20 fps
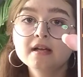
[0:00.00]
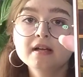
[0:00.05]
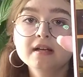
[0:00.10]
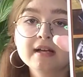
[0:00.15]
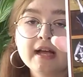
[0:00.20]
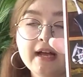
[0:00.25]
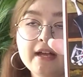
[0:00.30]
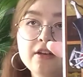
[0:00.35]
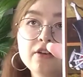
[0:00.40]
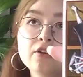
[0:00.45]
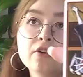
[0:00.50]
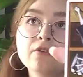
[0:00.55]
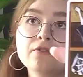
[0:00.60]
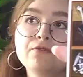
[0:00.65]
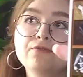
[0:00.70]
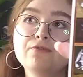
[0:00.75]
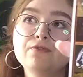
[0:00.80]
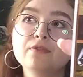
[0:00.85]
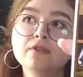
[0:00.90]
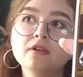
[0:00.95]
kind
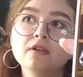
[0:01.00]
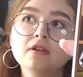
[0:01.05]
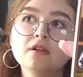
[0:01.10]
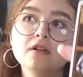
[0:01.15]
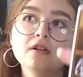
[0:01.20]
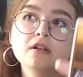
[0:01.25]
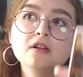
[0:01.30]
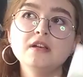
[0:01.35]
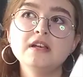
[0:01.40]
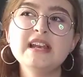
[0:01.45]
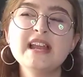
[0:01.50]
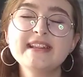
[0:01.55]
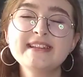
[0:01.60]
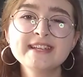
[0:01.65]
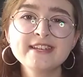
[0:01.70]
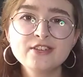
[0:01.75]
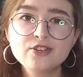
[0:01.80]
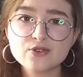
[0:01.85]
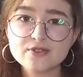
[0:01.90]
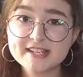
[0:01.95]
of
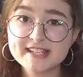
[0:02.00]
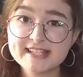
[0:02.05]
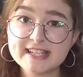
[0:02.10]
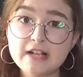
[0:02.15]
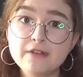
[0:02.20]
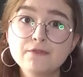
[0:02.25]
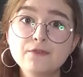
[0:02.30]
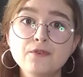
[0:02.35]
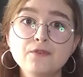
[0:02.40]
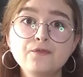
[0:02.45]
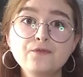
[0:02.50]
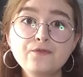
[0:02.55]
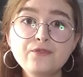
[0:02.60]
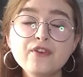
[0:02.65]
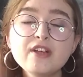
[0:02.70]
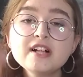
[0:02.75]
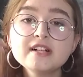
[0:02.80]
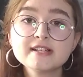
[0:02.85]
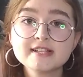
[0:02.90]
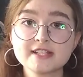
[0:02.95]
letting yourself
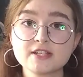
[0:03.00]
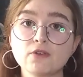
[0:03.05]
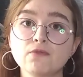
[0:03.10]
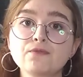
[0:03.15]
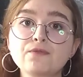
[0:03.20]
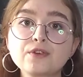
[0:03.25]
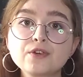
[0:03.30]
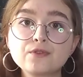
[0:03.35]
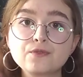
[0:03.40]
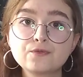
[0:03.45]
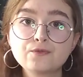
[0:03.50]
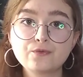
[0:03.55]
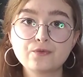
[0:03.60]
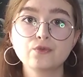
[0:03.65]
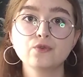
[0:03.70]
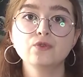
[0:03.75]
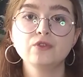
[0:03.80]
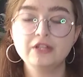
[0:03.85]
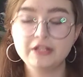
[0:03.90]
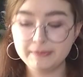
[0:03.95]
feel something
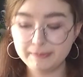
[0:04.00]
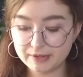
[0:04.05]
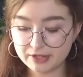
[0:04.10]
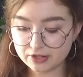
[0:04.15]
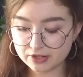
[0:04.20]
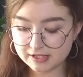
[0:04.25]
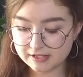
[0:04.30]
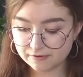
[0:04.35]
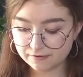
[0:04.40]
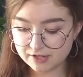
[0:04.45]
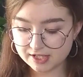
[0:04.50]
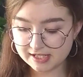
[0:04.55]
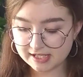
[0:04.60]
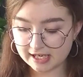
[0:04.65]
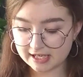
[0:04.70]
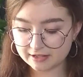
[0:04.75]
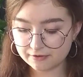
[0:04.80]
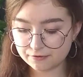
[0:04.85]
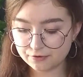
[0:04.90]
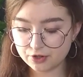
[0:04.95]
fully, because this
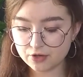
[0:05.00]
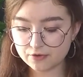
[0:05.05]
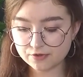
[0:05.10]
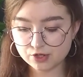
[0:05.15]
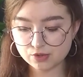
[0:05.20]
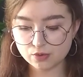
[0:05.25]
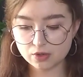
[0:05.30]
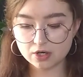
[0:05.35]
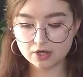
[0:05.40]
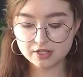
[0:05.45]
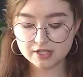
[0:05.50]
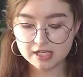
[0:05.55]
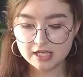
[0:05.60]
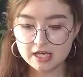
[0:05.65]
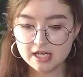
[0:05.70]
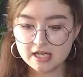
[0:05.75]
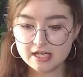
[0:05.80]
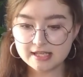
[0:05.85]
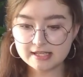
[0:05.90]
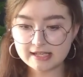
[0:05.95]
card Three of Swords
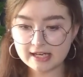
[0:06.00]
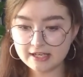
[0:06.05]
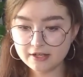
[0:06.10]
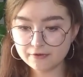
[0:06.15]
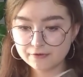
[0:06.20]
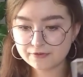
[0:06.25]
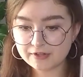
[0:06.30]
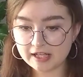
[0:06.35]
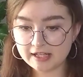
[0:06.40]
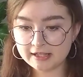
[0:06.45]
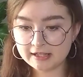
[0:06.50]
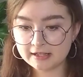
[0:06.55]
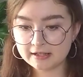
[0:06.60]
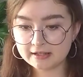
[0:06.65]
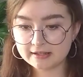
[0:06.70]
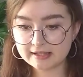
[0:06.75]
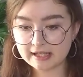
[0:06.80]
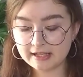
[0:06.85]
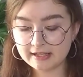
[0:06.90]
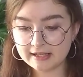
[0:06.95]
is kind of
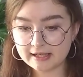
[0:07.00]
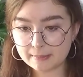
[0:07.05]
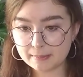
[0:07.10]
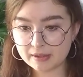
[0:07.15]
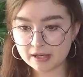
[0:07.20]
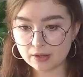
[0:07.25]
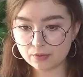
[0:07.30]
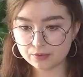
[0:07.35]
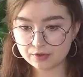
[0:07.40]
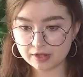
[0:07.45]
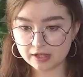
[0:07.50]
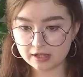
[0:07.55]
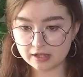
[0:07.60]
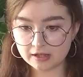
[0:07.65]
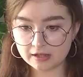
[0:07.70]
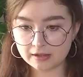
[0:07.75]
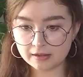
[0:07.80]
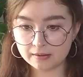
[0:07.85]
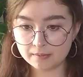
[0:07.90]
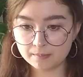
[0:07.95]
telling about
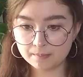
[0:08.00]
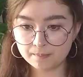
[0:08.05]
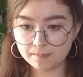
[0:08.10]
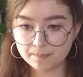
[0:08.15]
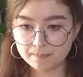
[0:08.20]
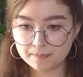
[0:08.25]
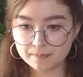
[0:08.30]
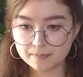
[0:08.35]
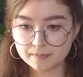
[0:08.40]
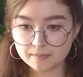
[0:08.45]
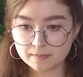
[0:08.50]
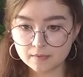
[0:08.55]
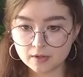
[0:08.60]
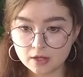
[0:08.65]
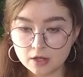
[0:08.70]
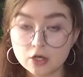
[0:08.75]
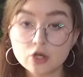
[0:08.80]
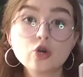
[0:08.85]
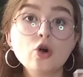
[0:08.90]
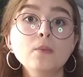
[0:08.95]

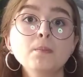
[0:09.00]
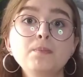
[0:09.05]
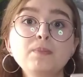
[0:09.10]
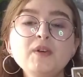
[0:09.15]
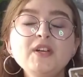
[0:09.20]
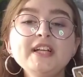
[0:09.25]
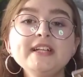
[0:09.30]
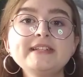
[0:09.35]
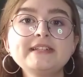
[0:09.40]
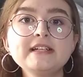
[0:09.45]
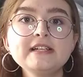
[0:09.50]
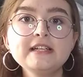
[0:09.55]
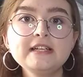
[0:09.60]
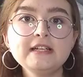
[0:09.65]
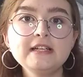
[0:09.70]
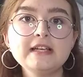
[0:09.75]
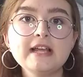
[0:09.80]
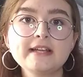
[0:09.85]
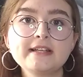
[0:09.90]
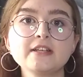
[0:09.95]

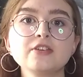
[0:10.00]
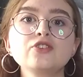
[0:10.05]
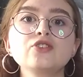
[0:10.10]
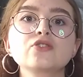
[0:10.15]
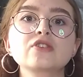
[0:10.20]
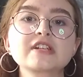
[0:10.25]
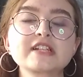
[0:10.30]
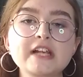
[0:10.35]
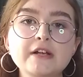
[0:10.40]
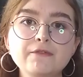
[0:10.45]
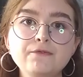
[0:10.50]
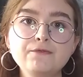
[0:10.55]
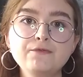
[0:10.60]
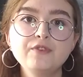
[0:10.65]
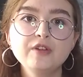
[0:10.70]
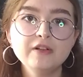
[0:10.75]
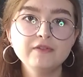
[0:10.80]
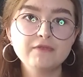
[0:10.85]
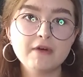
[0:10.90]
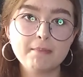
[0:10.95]
completely letting yourself
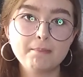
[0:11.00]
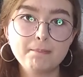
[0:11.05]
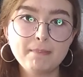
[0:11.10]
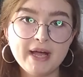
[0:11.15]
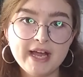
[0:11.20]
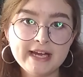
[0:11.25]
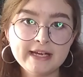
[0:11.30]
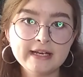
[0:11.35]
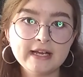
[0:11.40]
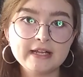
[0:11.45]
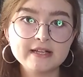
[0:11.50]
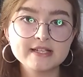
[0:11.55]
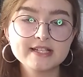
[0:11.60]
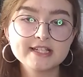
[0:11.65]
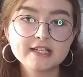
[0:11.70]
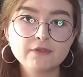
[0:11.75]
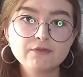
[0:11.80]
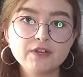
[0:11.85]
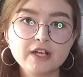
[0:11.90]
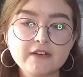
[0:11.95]
feel the pain and
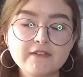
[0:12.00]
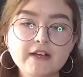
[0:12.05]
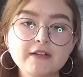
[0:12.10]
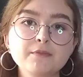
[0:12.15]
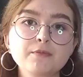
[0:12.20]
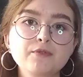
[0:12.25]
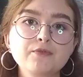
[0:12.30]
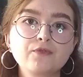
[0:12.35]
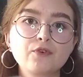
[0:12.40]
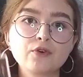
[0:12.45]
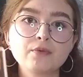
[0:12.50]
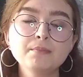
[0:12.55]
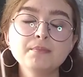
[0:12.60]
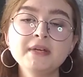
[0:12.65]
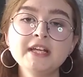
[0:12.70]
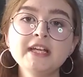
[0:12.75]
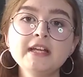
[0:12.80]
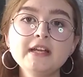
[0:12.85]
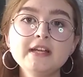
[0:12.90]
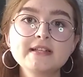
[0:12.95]
stuff like that. But for
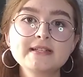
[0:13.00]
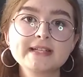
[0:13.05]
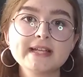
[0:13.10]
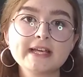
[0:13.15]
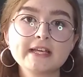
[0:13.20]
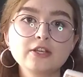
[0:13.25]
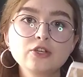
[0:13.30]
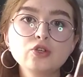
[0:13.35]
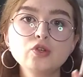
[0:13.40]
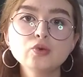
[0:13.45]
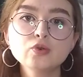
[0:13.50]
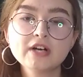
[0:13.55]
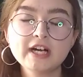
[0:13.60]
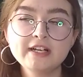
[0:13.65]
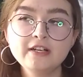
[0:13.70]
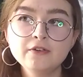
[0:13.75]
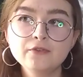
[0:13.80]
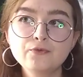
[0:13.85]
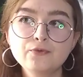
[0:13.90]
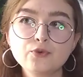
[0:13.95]
me it's like you
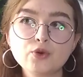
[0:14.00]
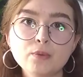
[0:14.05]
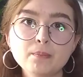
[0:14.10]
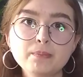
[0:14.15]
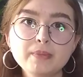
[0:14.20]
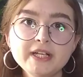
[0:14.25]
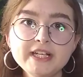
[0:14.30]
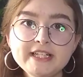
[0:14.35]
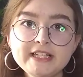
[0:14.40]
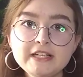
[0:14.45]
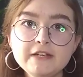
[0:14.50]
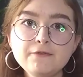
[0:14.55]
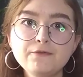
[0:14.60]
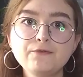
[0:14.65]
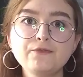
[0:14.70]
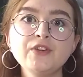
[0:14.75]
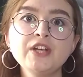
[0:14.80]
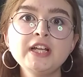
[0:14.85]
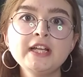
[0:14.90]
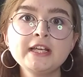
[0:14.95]
kind of
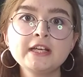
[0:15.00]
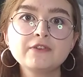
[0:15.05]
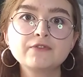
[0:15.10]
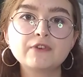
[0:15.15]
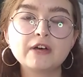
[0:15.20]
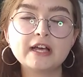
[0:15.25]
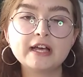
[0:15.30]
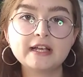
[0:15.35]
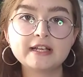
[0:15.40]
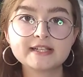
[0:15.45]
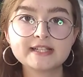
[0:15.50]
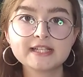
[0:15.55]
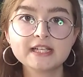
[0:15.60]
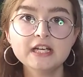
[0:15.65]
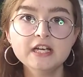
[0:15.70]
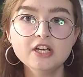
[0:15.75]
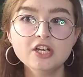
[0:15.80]
completely feeling this